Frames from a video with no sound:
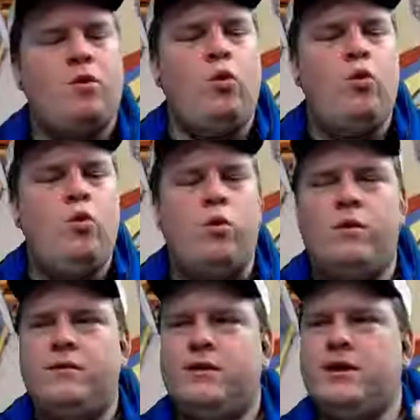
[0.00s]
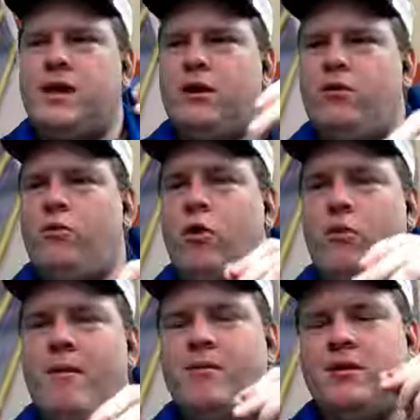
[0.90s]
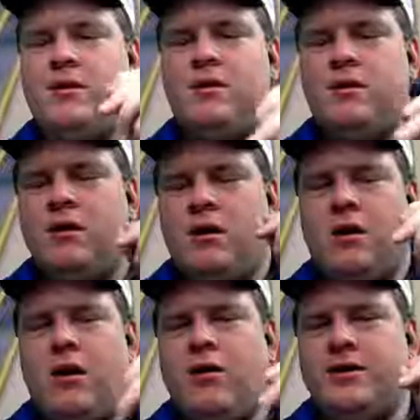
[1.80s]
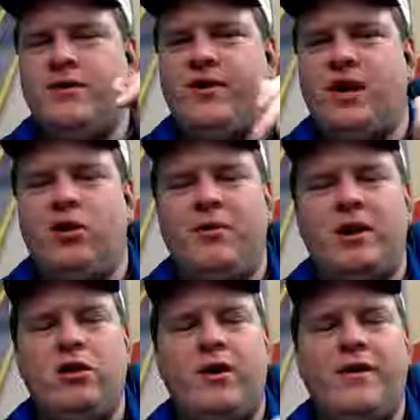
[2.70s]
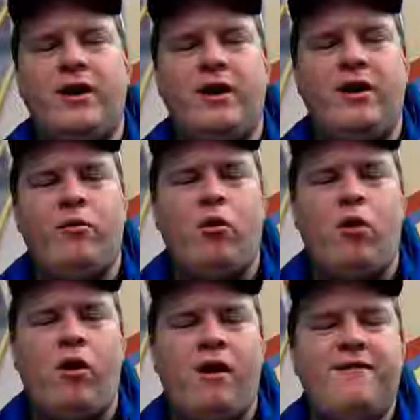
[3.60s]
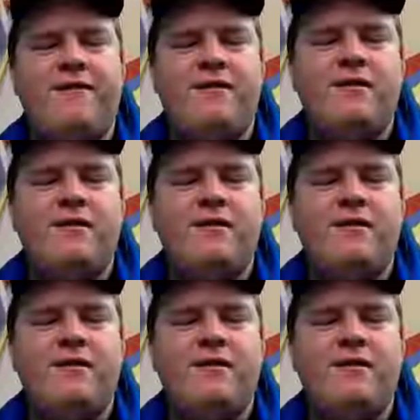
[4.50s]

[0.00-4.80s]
Ooh, get that little roll. Remember, always if you get a little bit of glue on there, get it rolled off.